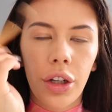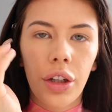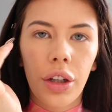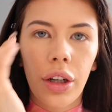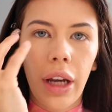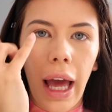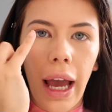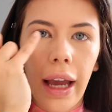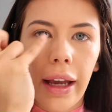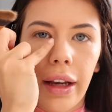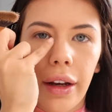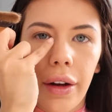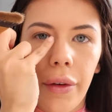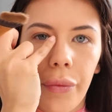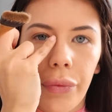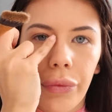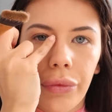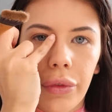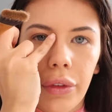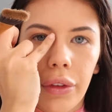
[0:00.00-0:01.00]
like
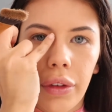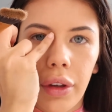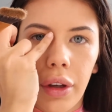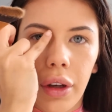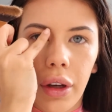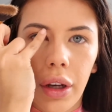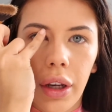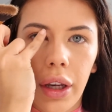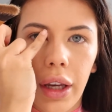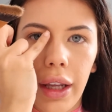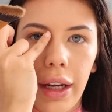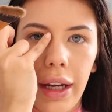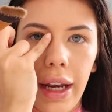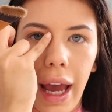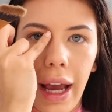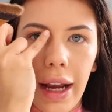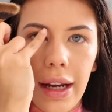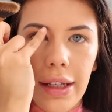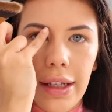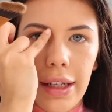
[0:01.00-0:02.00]

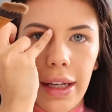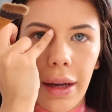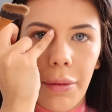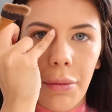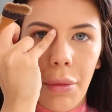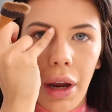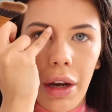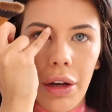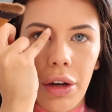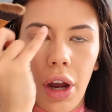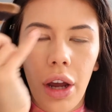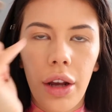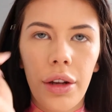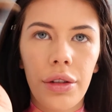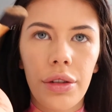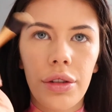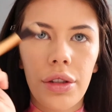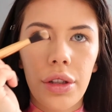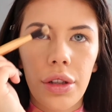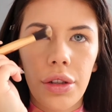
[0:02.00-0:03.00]
connecting my
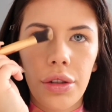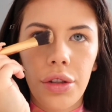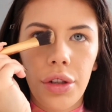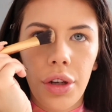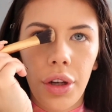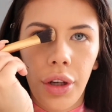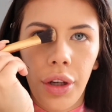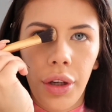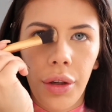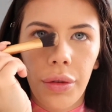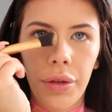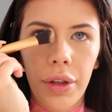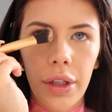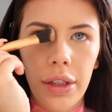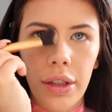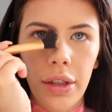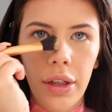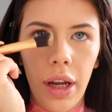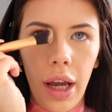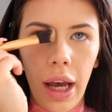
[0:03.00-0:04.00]
nose to the
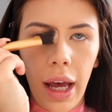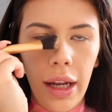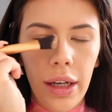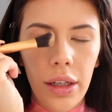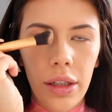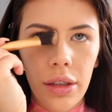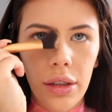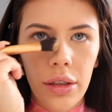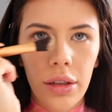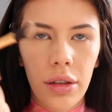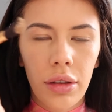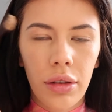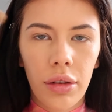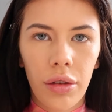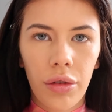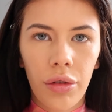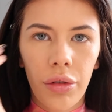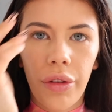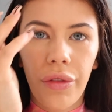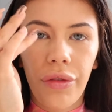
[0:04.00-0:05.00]
end
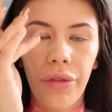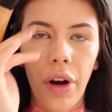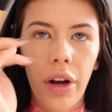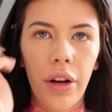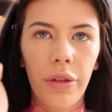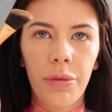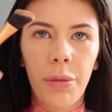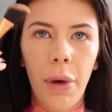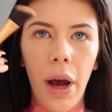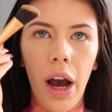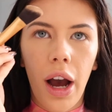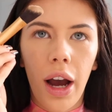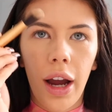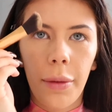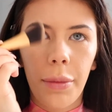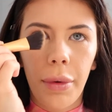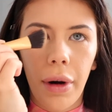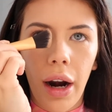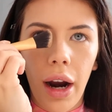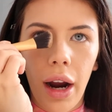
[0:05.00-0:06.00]
or the front of my
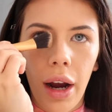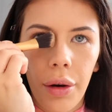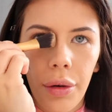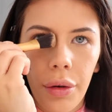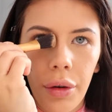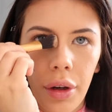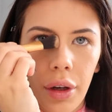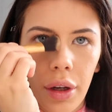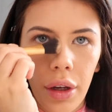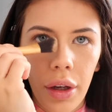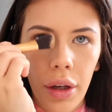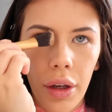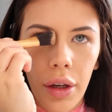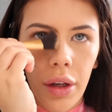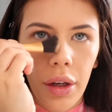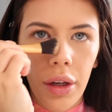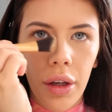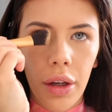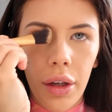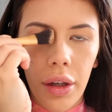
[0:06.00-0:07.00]
eyebrow
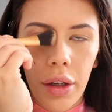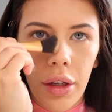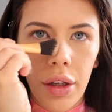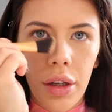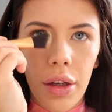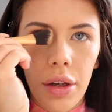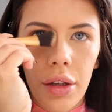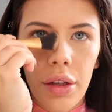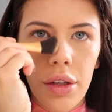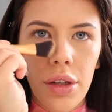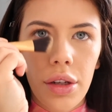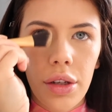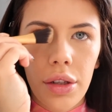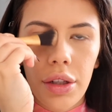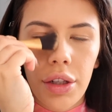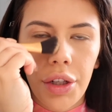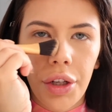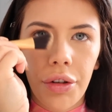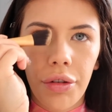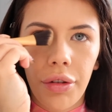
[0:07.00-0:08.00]

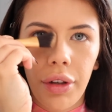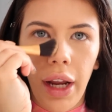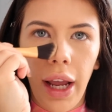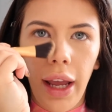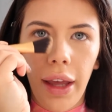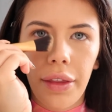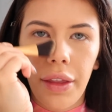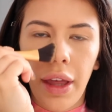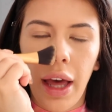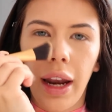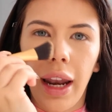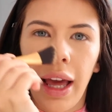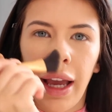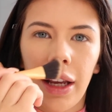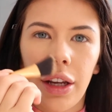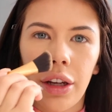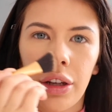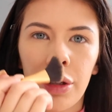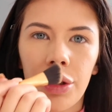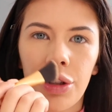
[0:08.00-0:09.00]
to create that
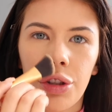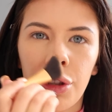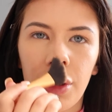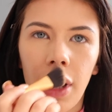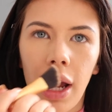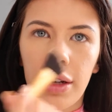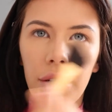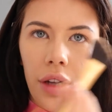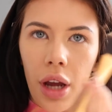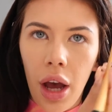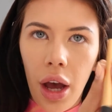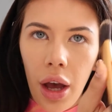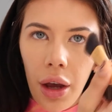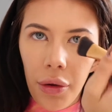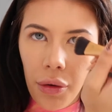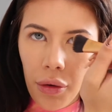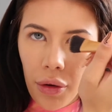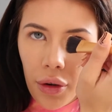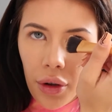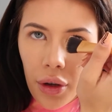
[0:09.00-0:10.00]
like
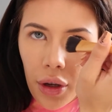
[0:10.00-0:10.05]
shadow.